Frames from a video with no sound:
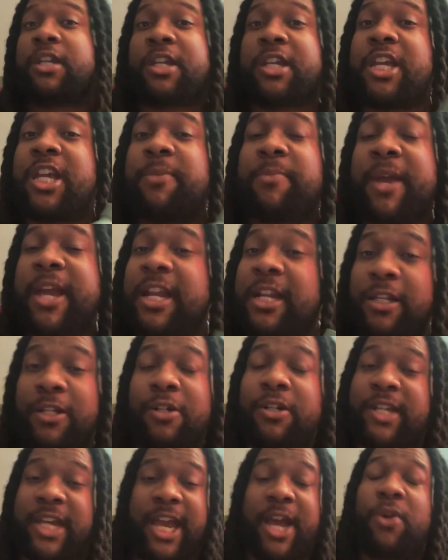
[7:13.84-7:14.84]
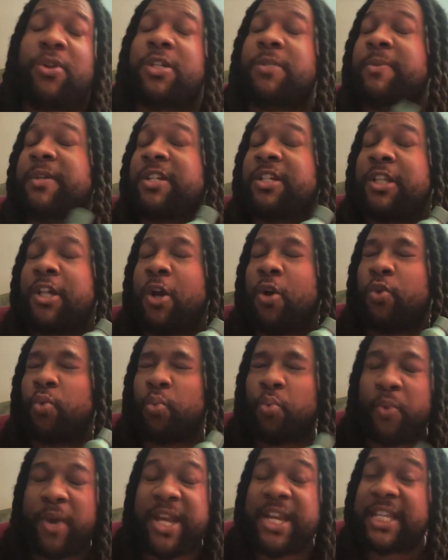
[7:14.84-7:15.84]
keep a lookout, especially
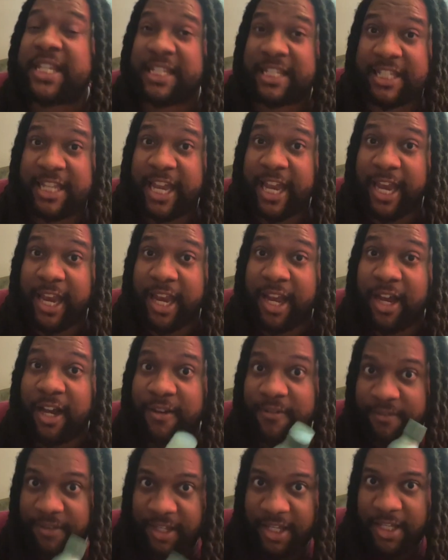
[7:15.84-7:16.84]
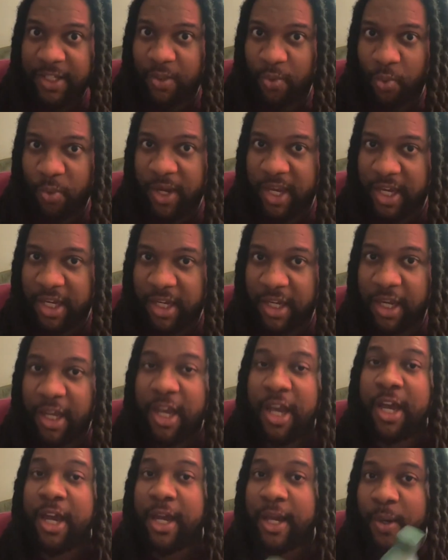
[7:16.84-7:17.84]
on Wednesday of this week.
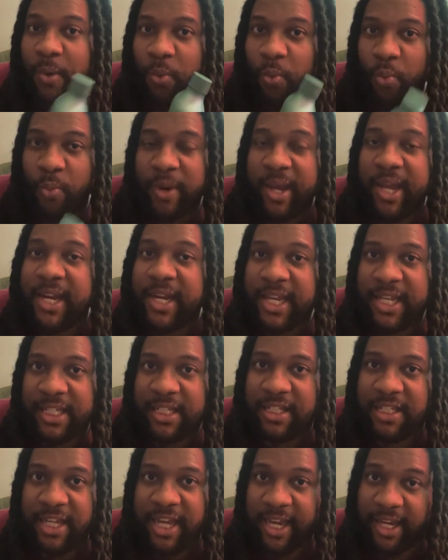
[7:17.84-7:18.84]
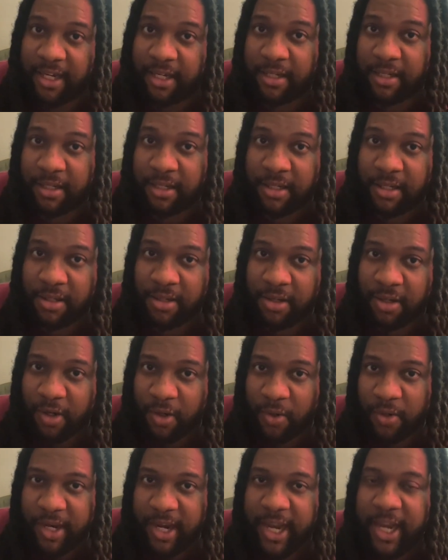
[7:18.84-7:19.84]
Wednesday,
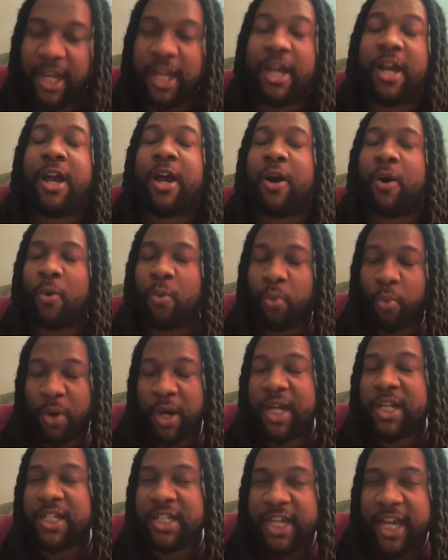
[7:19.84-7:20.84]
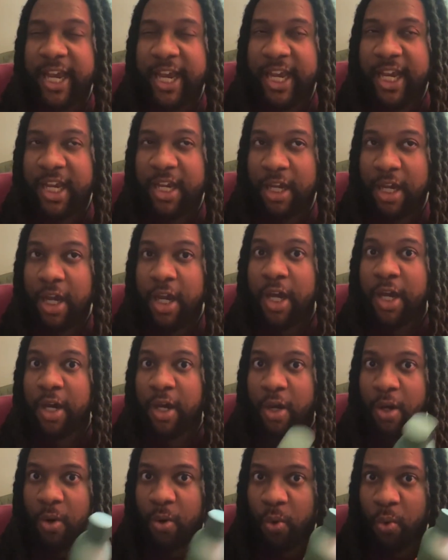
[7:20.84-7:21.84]
okay? What day?
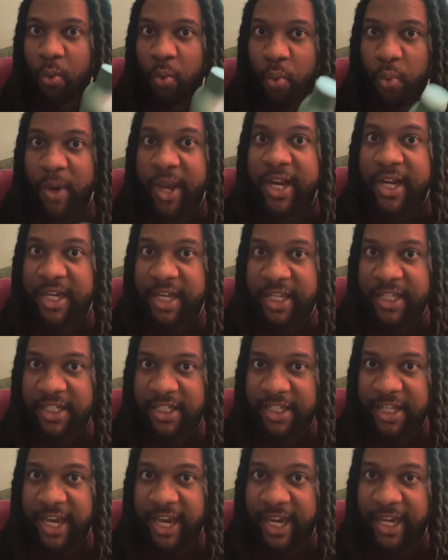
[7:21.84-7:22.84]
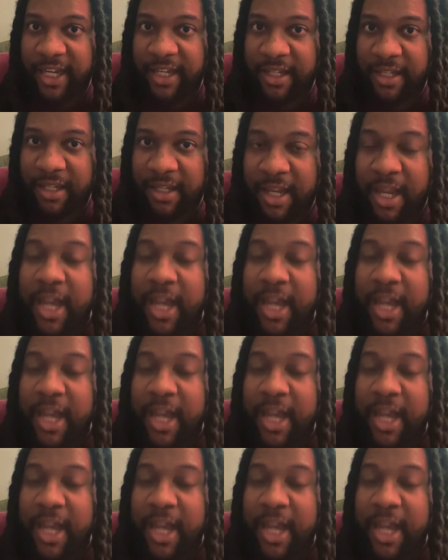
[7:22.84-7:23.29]
Wednesday.